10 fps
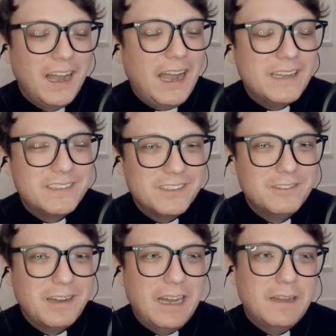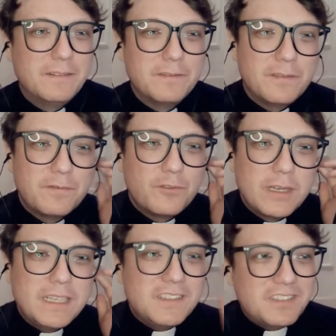I do
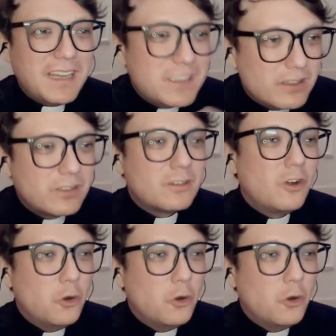free, secular,